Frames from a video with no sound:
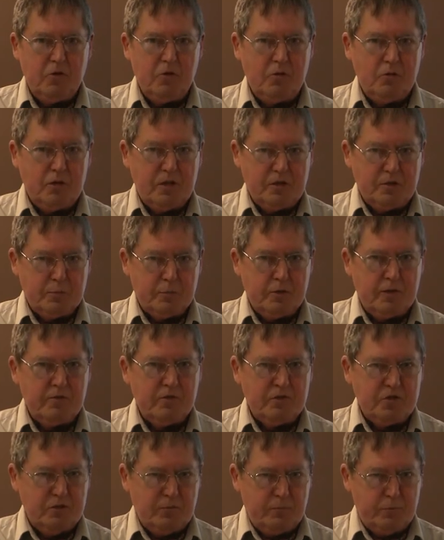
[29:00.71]
you this
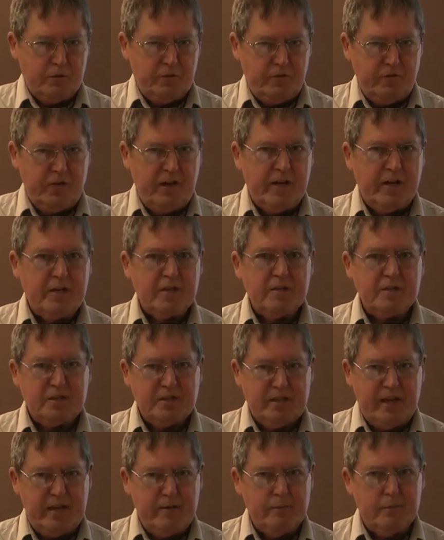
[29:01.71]
privilege of prophetic
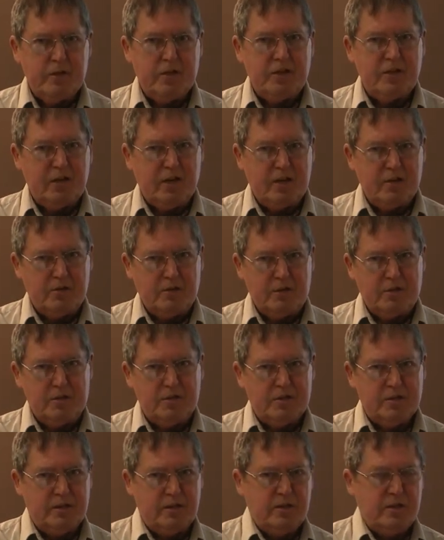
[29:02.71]
statement and
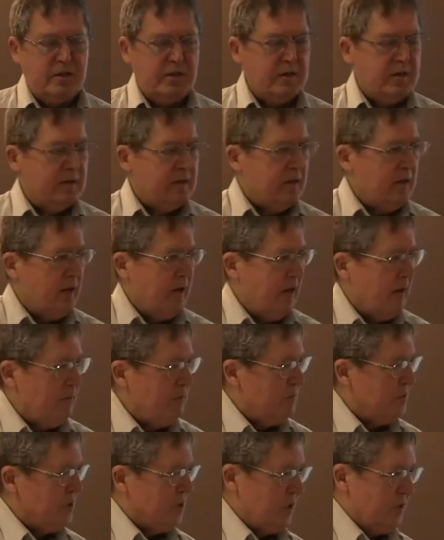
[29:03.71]
utterance.
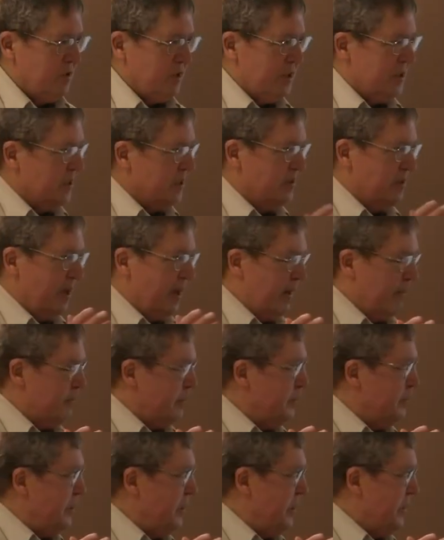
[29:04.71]
Um, so this is not up
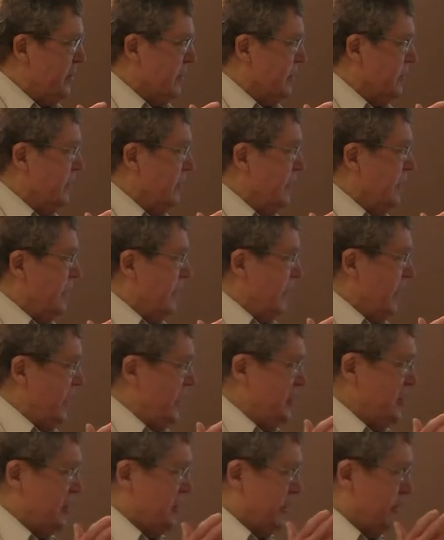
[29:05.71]
to Peter.
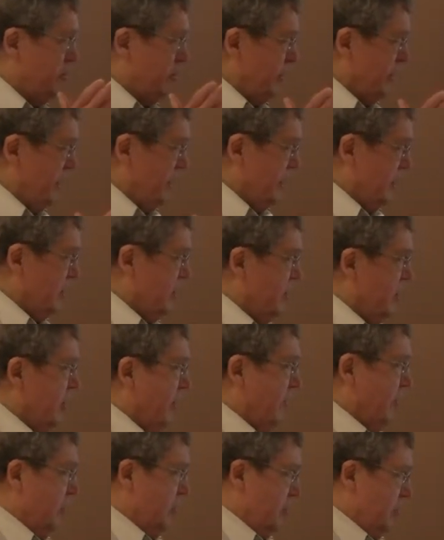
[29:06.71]
He's simply the
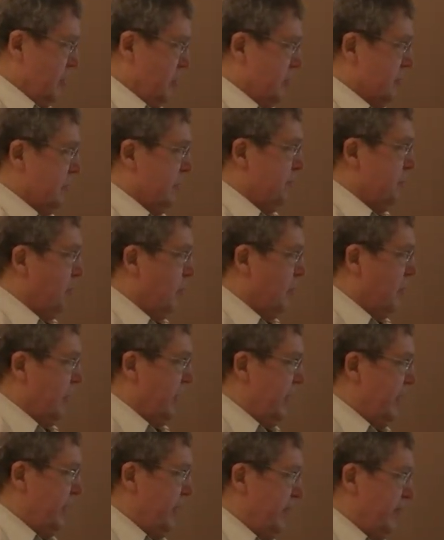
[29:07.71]
servant who is
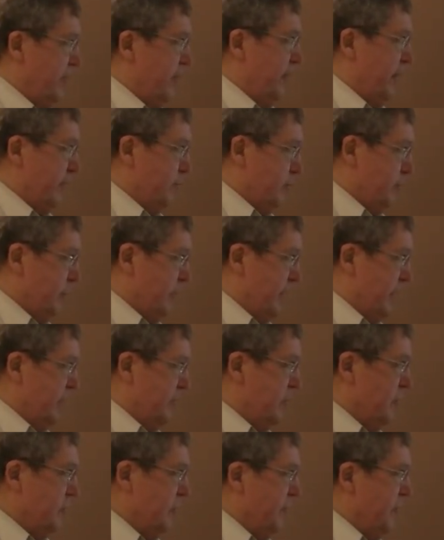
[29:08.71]
reporting, in effect, putting
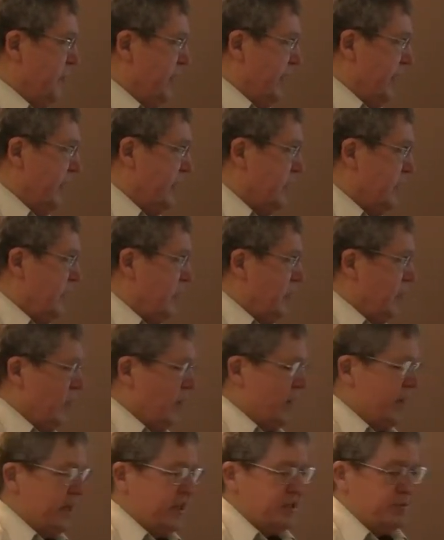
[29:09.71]
into effect
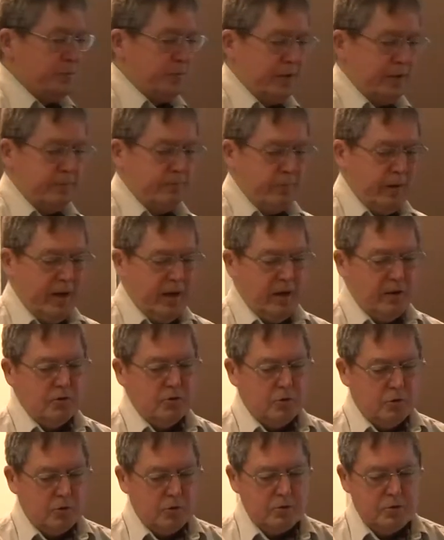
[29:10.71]
what has been
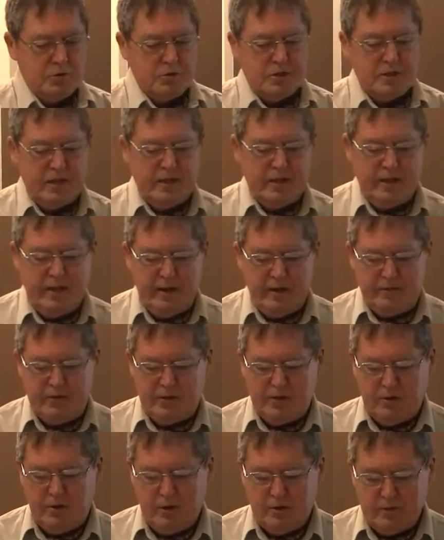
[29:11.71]
bound or loosed in
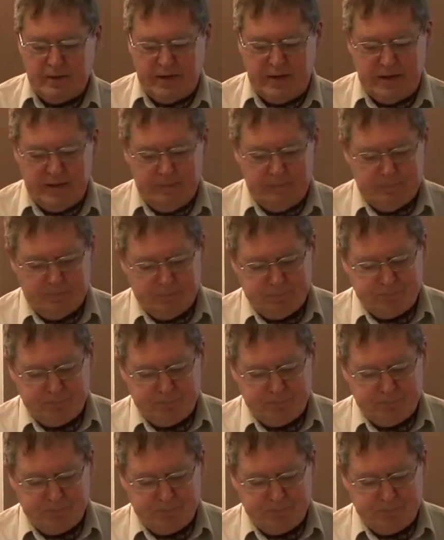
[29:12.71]
heaven already.